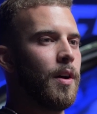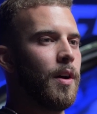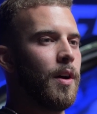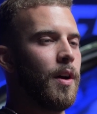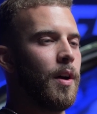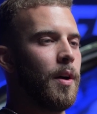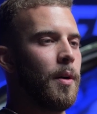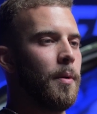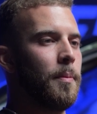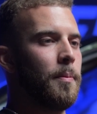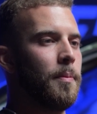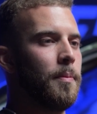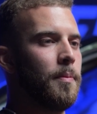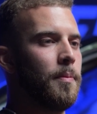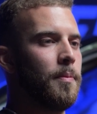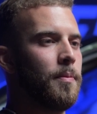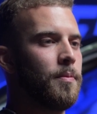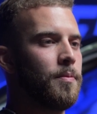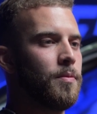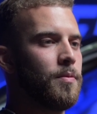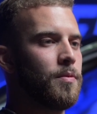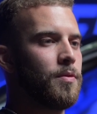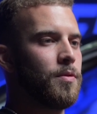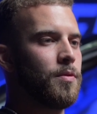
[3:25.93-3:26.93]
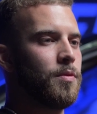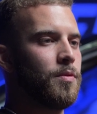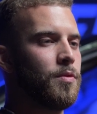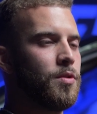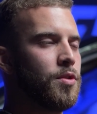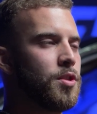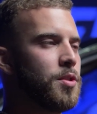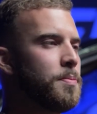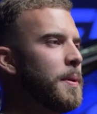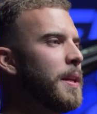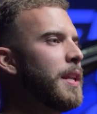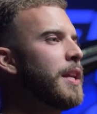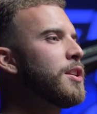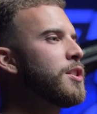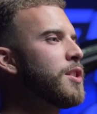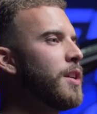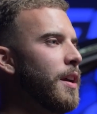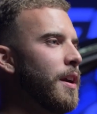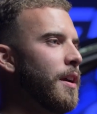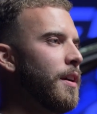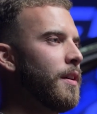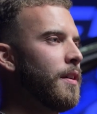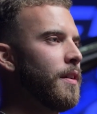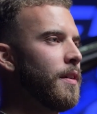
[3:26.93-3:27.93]
a spinning
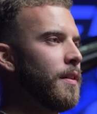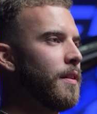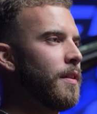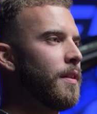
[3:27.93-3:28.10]
chair.